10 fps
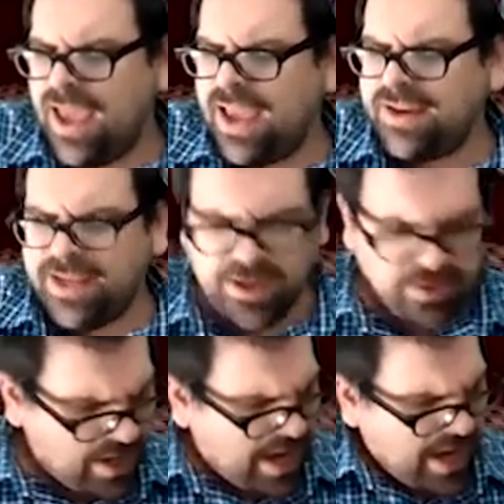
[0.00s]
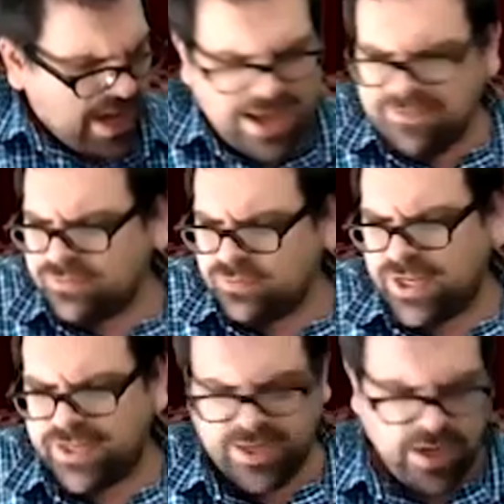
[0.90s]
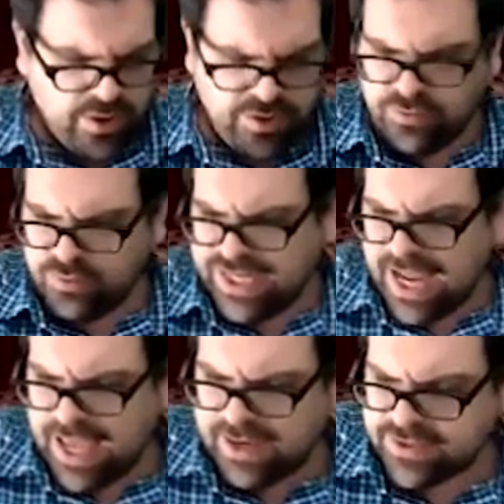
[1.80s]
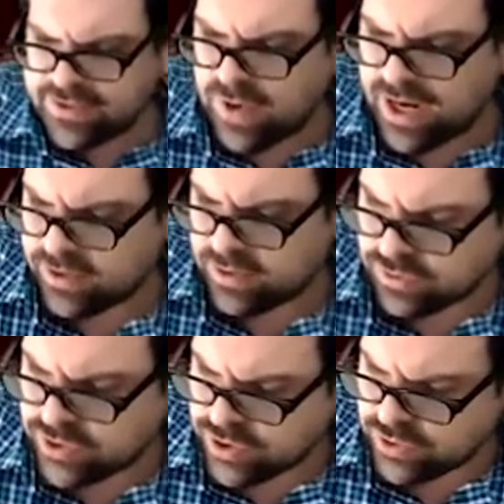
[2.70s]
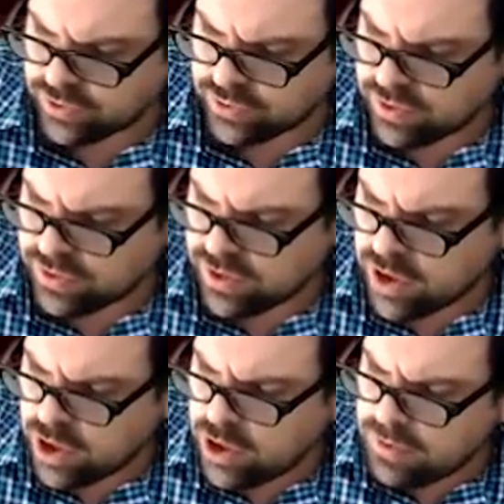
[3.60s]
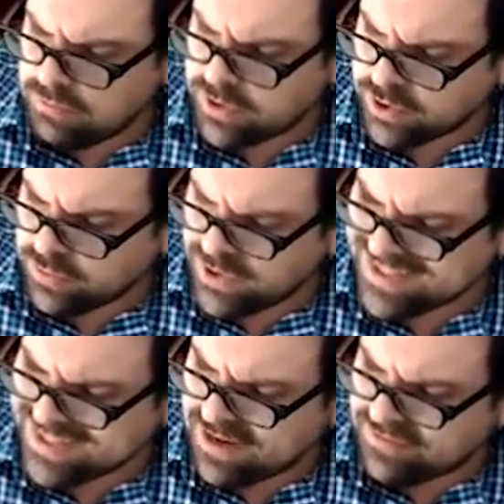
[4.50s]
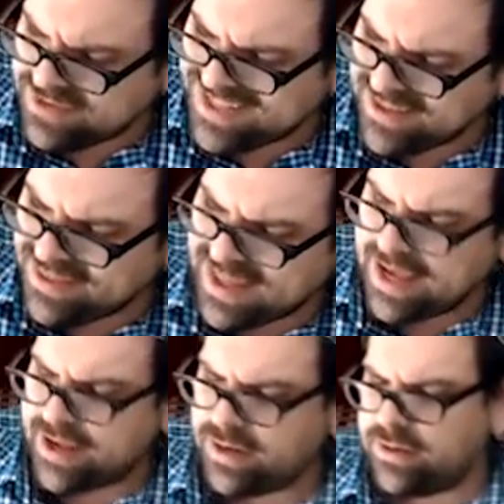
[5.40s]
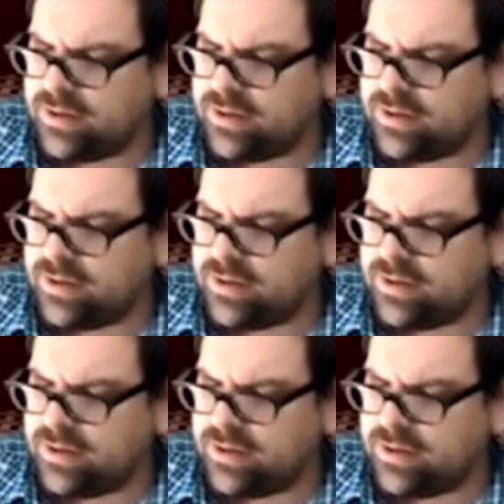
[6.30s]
And here I've written 3x radical 2, but the reason I've done that,